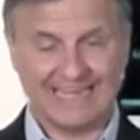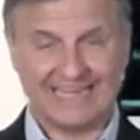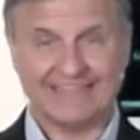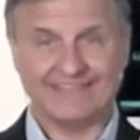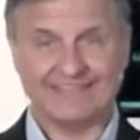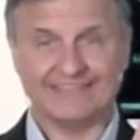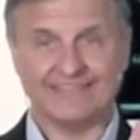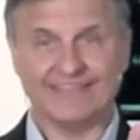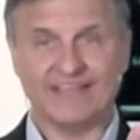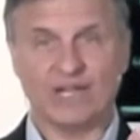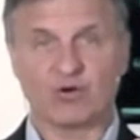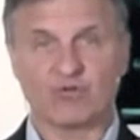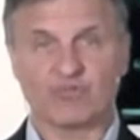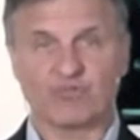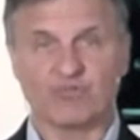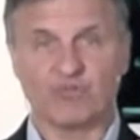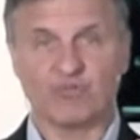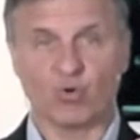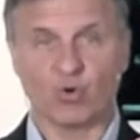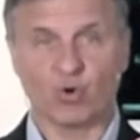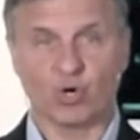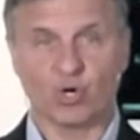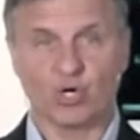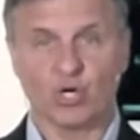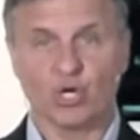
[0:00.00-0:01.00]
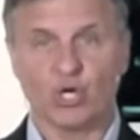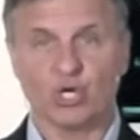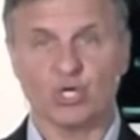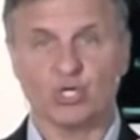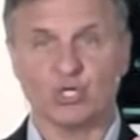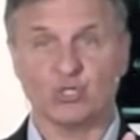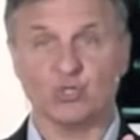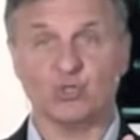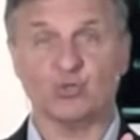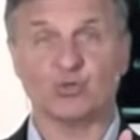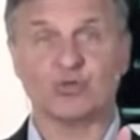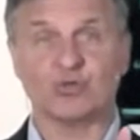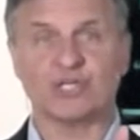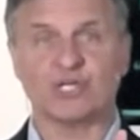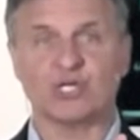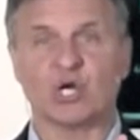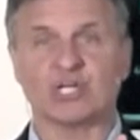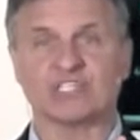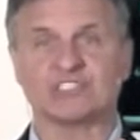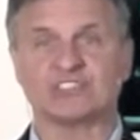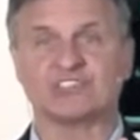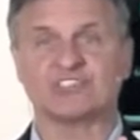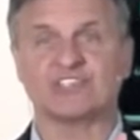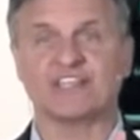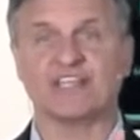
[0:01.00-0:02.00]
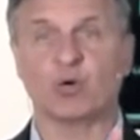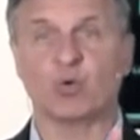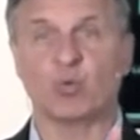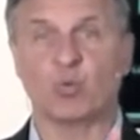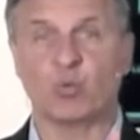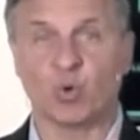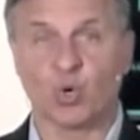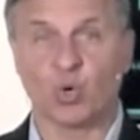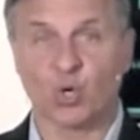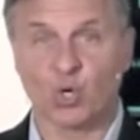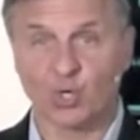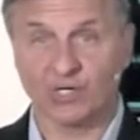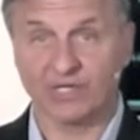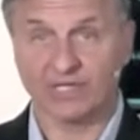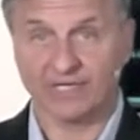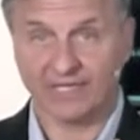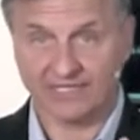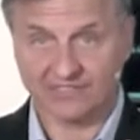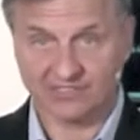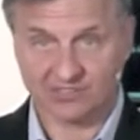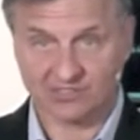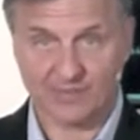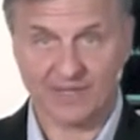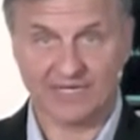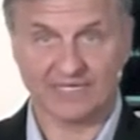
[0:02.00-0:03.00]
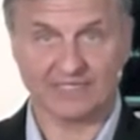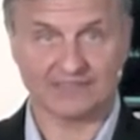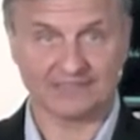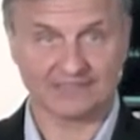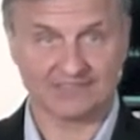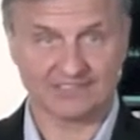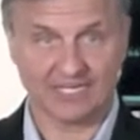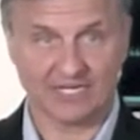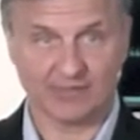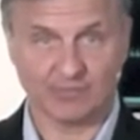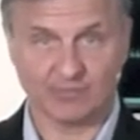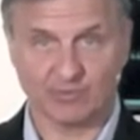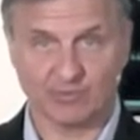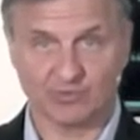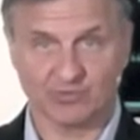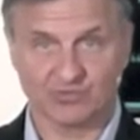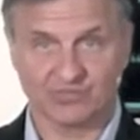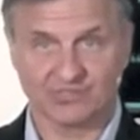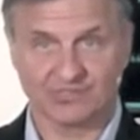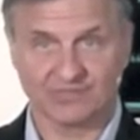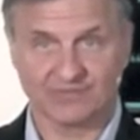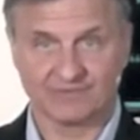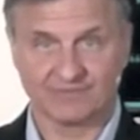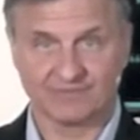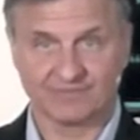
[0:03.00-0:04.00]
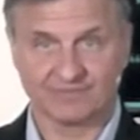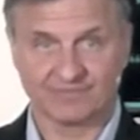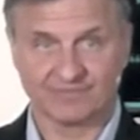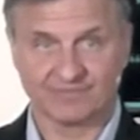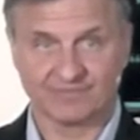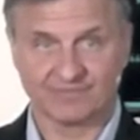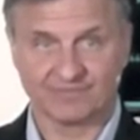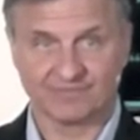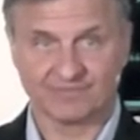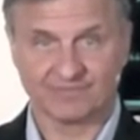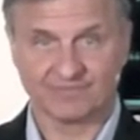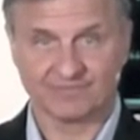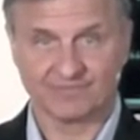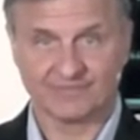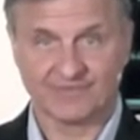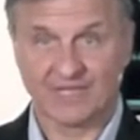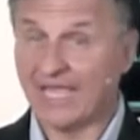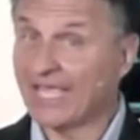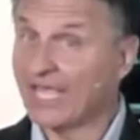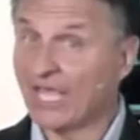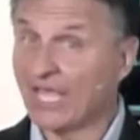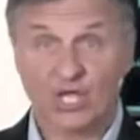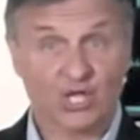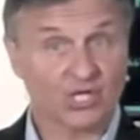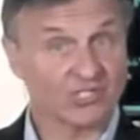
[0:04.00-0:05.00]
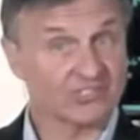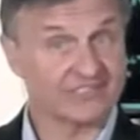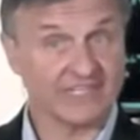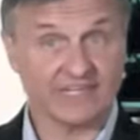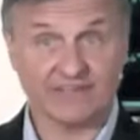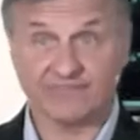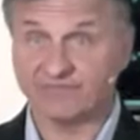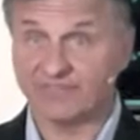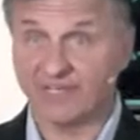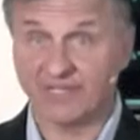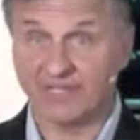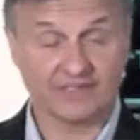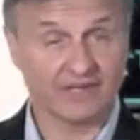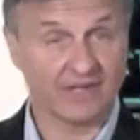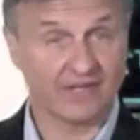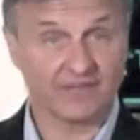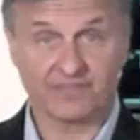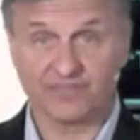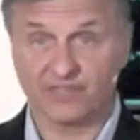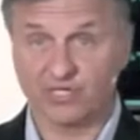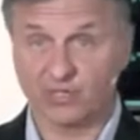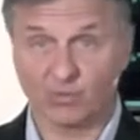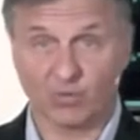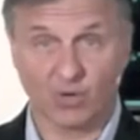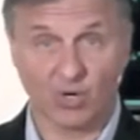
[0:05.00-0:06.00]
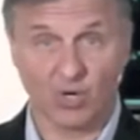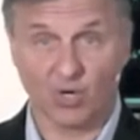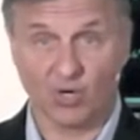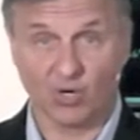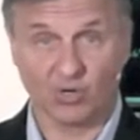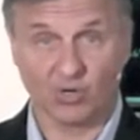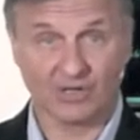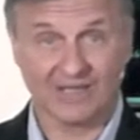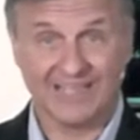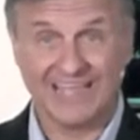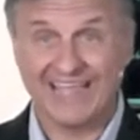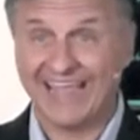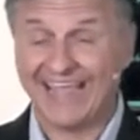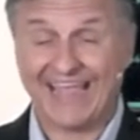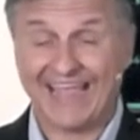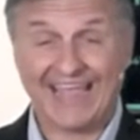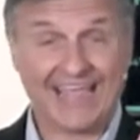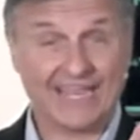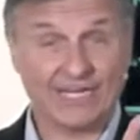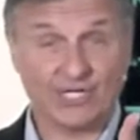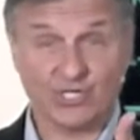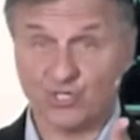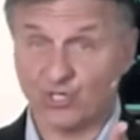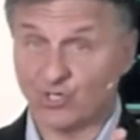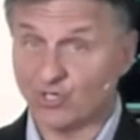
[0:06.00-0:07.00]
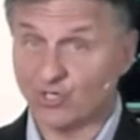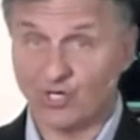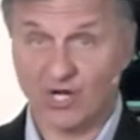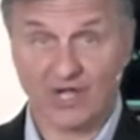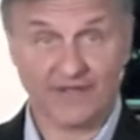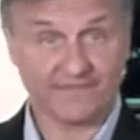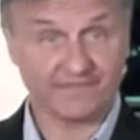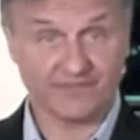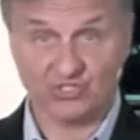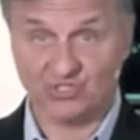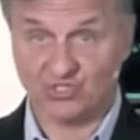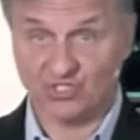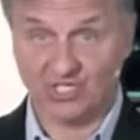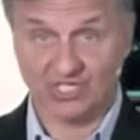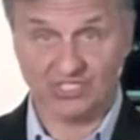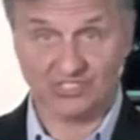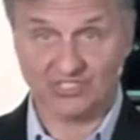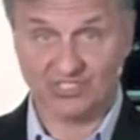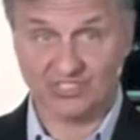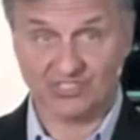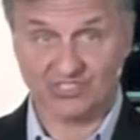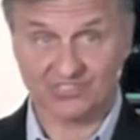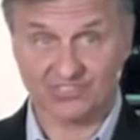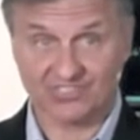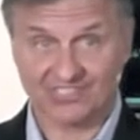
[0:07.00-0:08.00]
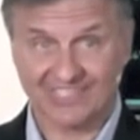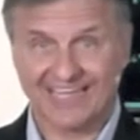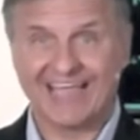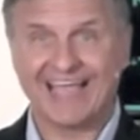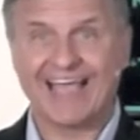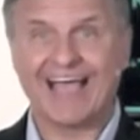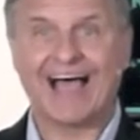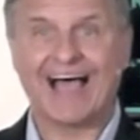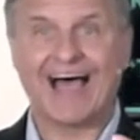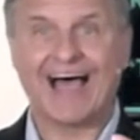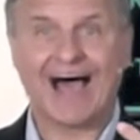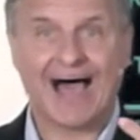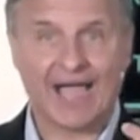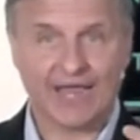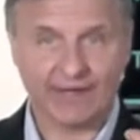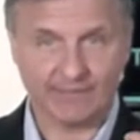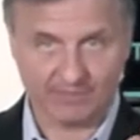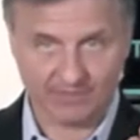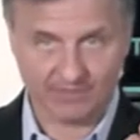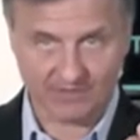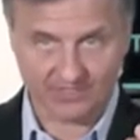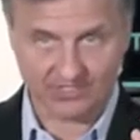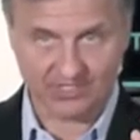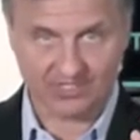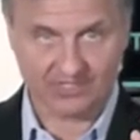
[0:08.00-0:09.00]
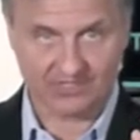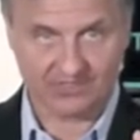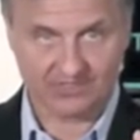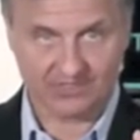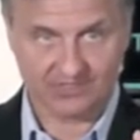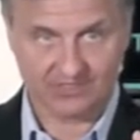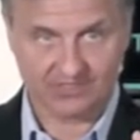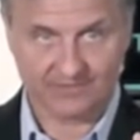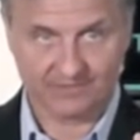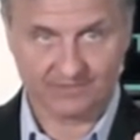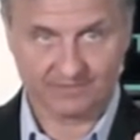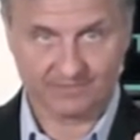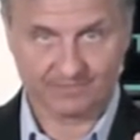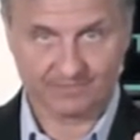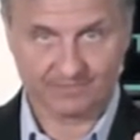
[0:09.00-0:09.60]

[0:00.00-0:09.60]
And therefore, you cannot say a word against my disciples because they've done nothing wrong. And you're not the judges, I'm the judge.